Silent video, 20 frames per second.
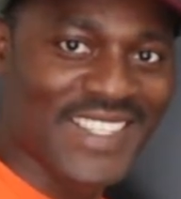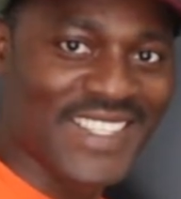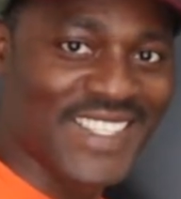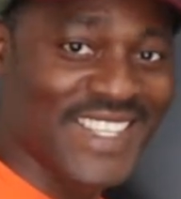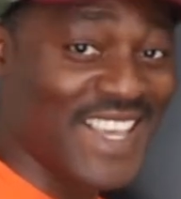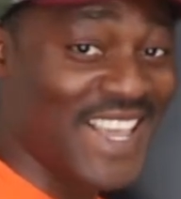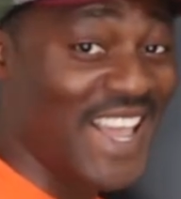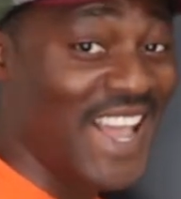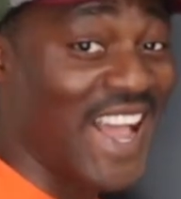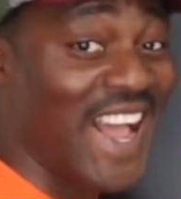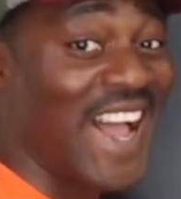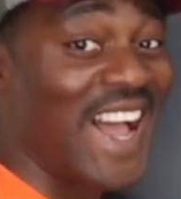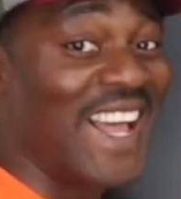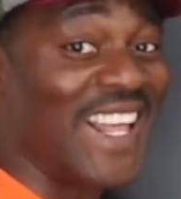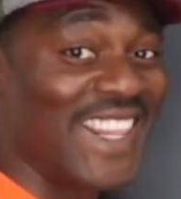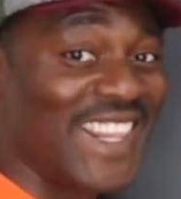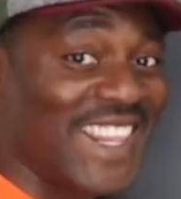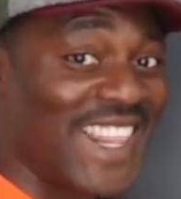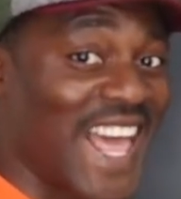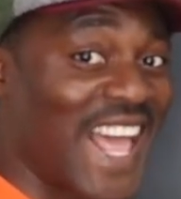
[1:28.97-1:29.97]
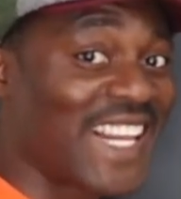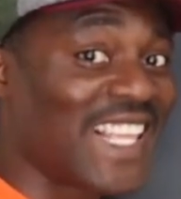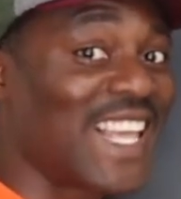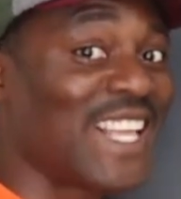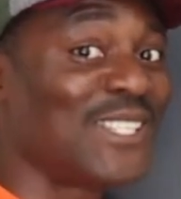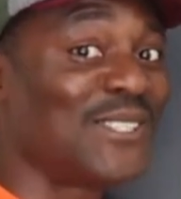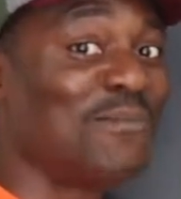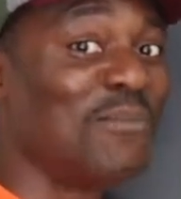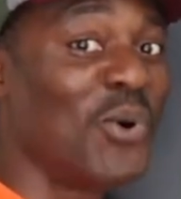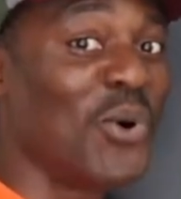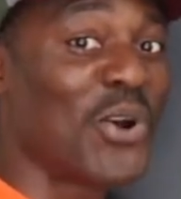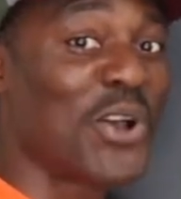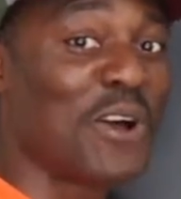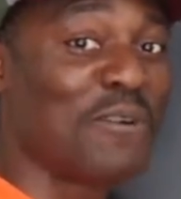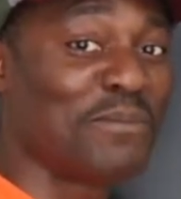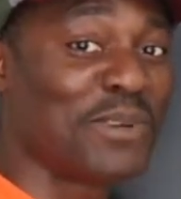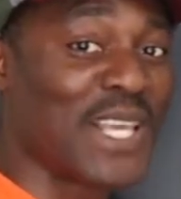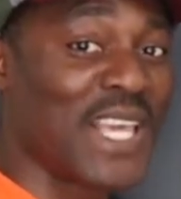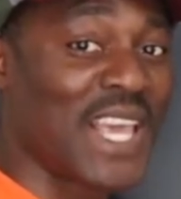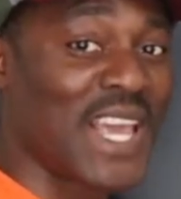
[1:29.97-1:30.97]
Yeah, that gets more
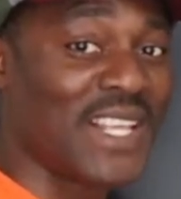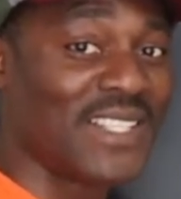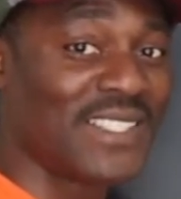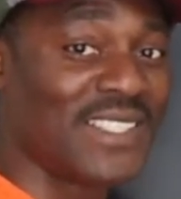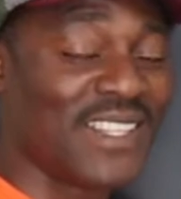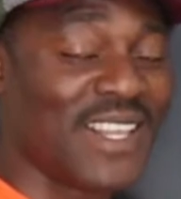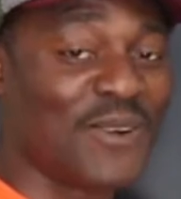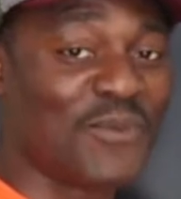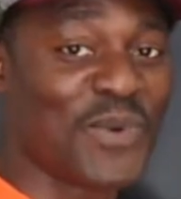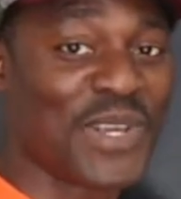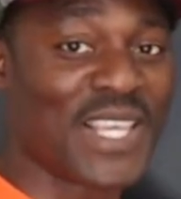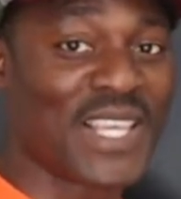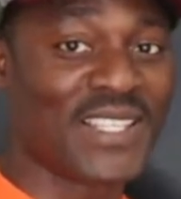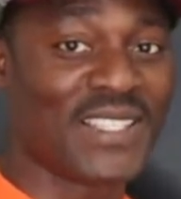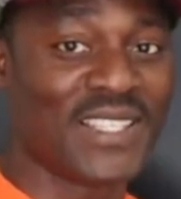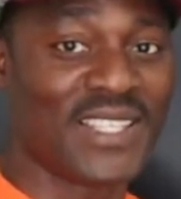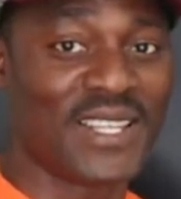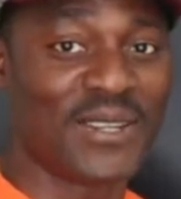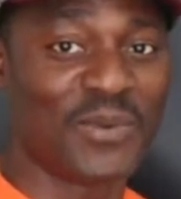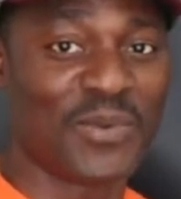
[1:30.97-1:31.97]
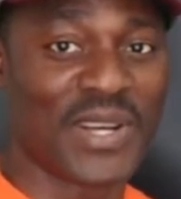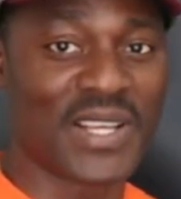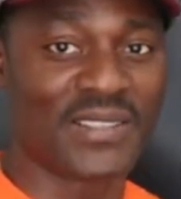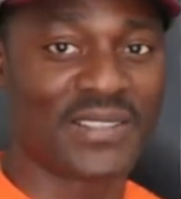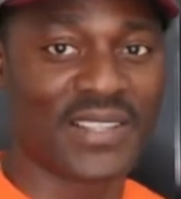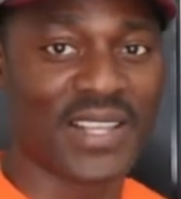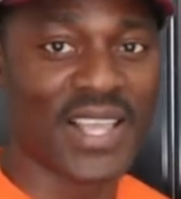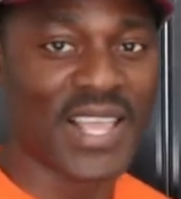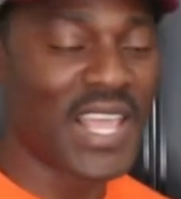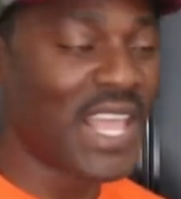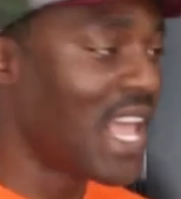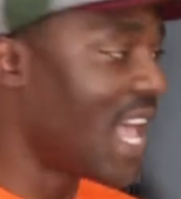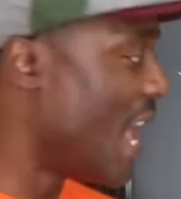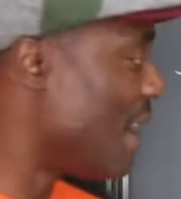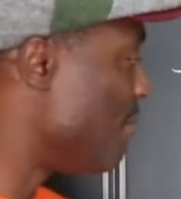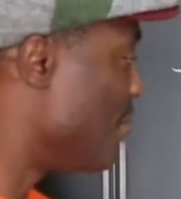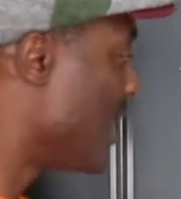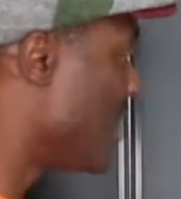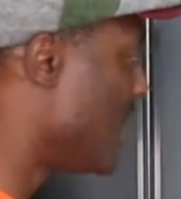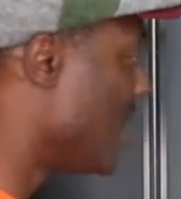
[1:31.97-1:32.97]
complicated that we can deal with.
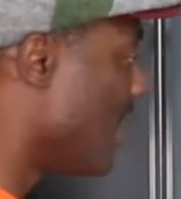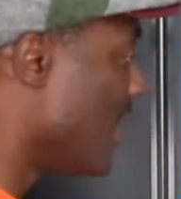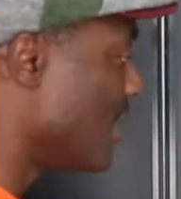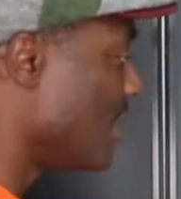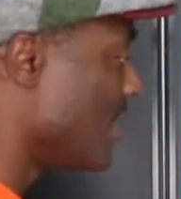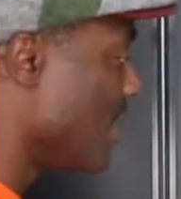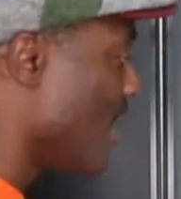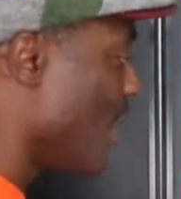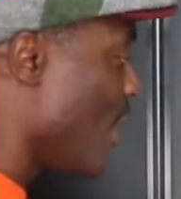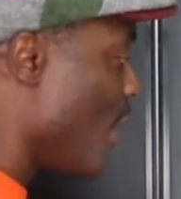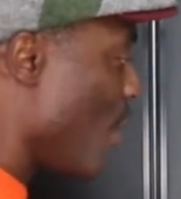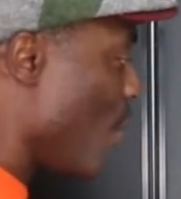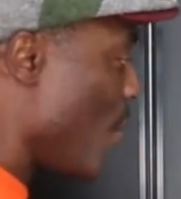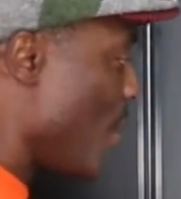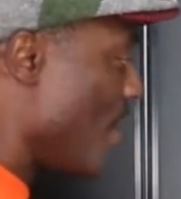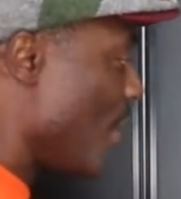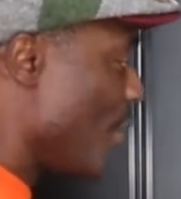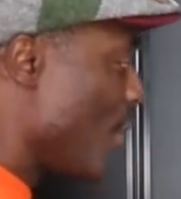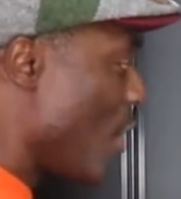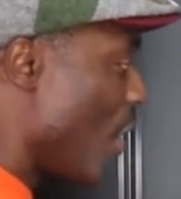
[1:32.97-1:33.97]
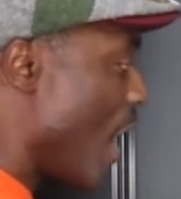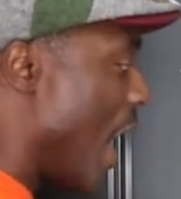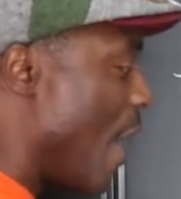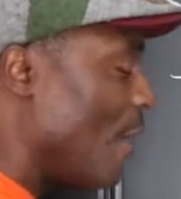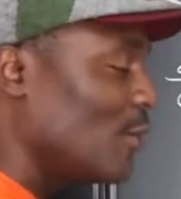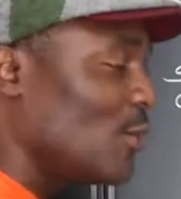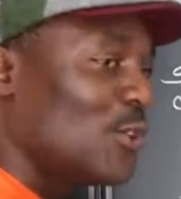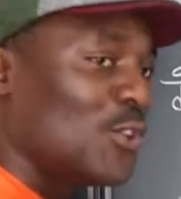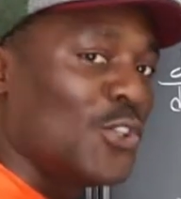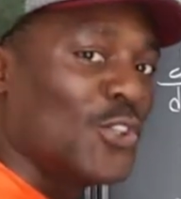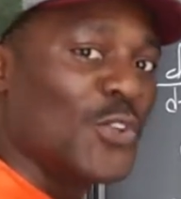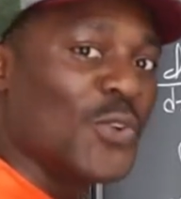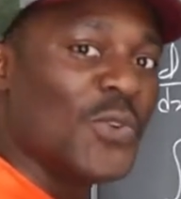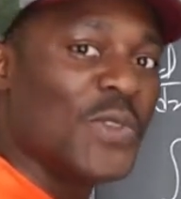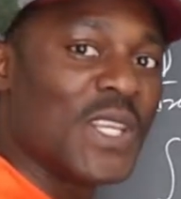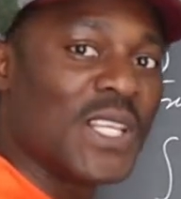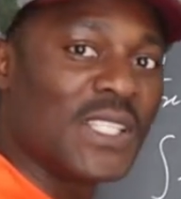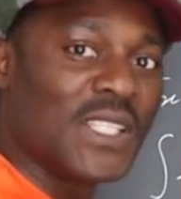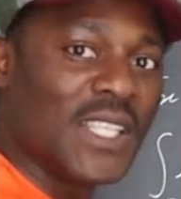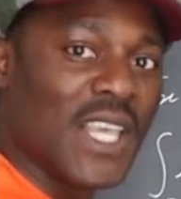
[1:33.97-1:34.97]
And because we don't know how to do
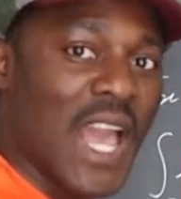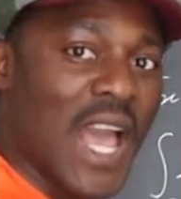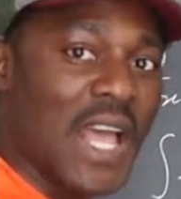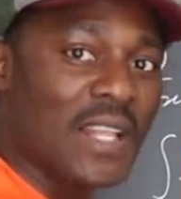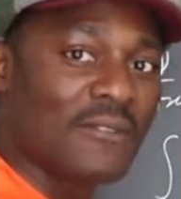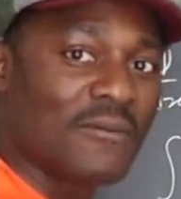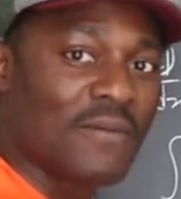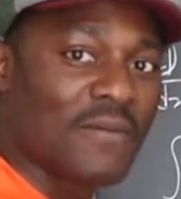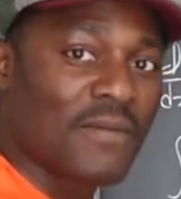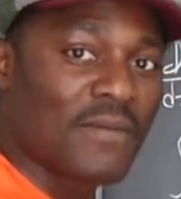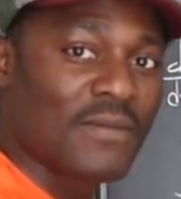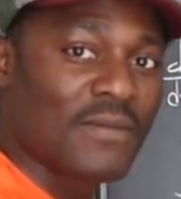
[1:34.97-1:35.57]
this yet,